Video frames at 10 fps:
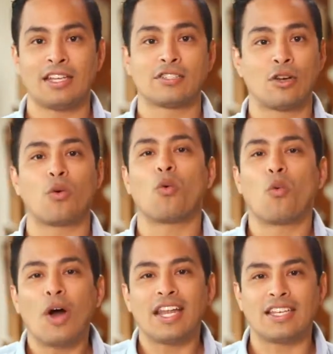So
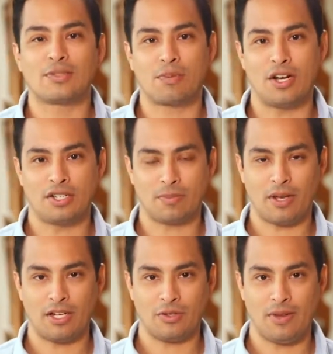what is project
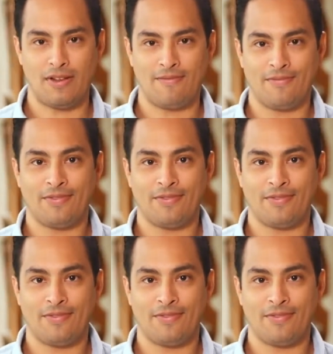management?